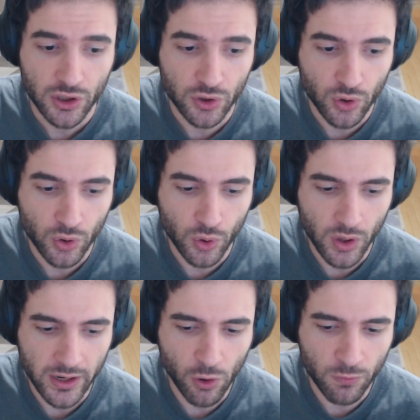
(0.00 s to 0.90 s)

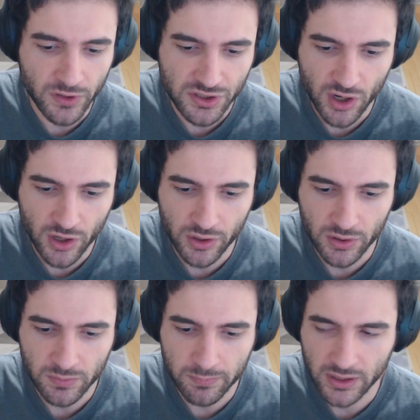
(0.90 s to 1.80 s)
I oversaw
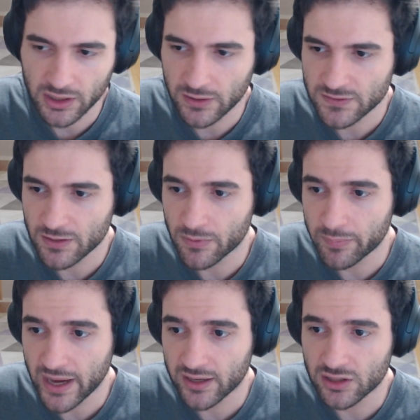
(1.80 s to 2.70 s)
the building of some of
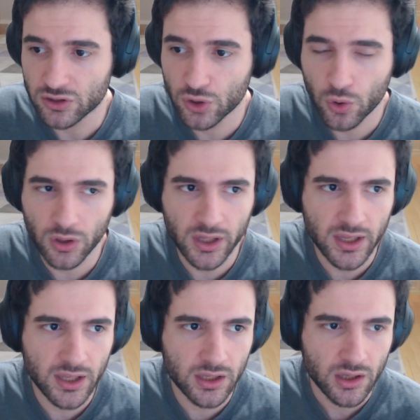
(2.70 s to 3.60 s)
the backend
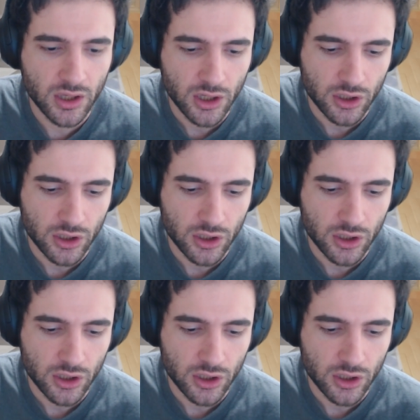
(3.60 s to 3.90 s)
tooling.